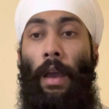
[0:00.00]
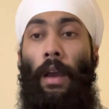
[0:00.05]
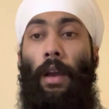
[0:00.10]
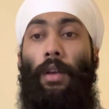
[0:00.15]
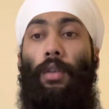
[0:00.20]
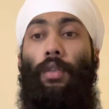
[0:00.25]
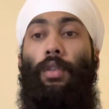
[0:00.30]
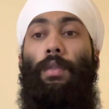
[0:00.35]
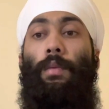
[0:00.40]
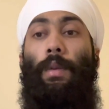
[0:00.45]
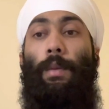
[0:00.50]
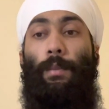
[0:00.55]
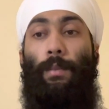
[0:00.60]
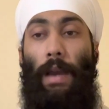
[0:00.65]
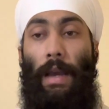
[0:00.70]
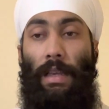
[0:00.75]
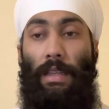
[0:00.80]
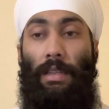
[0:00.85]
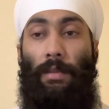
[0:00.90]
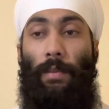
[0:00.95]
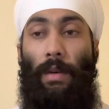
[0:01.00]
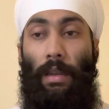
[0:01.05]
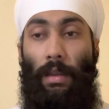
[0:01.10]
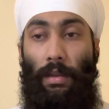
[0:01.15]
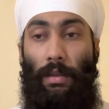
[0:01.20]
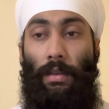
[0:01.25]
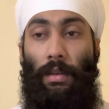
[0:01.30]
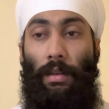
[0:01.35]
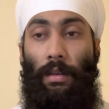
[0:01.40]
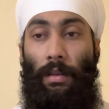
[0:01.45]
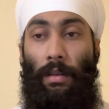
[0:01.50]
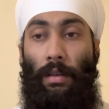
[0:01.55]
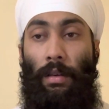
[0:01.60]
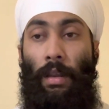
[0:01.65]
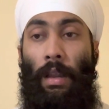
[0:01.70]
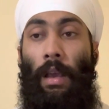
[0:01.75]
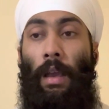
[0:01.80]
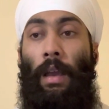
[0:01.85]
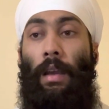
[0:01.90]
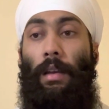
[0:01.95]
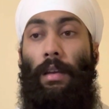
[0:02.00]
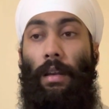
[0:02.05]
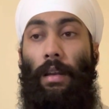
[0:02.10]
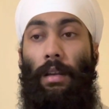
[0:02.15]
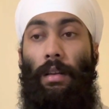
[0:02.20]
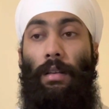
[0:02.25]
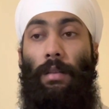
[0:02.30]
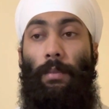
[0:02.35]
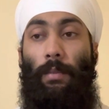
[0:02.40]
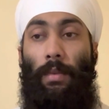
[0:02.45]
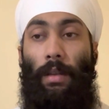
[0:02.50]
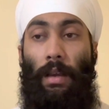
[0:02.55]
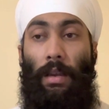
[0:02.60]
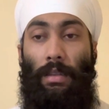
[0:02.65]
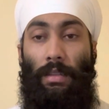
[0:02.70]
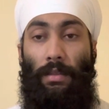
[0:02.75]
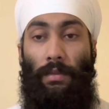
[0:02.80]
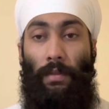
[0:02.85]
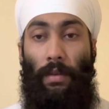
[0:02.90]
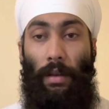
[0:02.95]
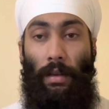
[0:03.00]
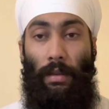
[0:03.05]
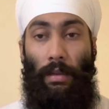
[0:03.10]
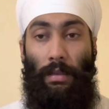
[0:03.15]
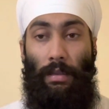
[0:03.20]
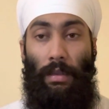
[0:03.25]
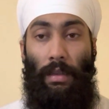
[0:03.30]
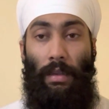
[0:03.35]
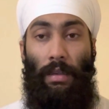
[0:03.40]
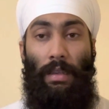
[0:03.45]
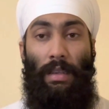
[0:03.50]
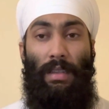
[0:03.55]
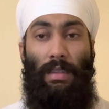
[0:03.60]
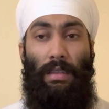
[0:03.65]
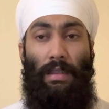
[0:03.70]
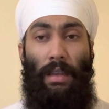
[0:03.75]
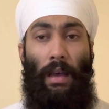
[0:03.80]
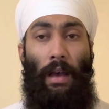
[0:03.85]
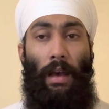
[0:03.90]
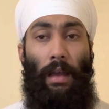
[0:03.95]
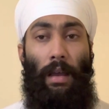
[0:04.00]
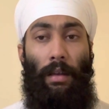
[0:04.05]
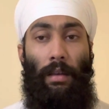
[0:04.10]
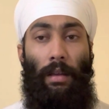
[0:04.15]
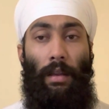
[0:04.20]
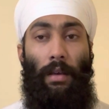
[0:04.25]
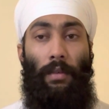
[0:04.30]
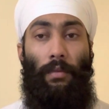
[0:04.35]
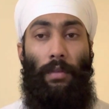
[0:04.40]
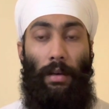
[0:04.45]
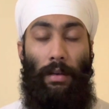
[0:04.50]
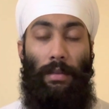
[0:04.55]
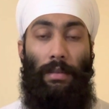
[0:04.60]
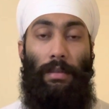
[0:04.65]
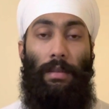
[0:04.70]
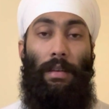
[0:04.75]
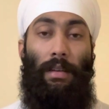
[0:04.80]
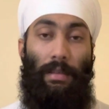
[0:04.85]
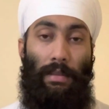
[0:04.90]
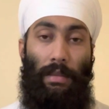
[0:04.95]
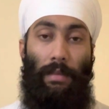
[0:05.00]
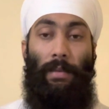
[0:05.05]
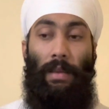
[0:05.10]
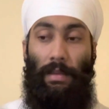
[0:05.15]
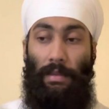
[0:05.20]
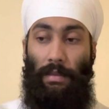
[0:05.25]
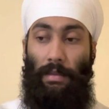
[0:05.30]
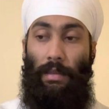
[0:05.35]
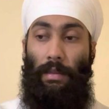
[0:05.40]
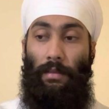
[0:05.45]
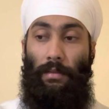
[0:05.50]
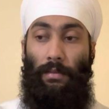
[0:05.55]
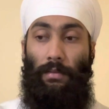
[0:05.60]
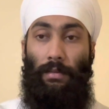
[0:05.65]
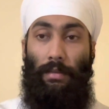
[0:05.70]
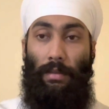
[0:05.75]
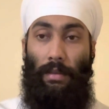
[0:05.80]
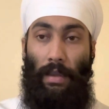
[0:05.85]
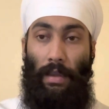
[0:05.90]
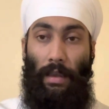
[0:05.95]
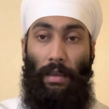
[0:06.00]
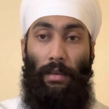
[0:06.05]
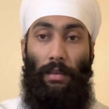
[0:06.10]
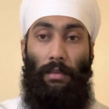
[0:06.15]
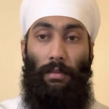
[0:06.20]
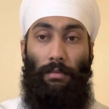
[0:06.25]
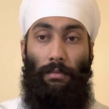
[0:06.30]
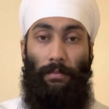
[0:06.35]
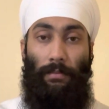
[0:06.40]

could be matched by region current blast furnace. The Hisarna was expensive. Thank you.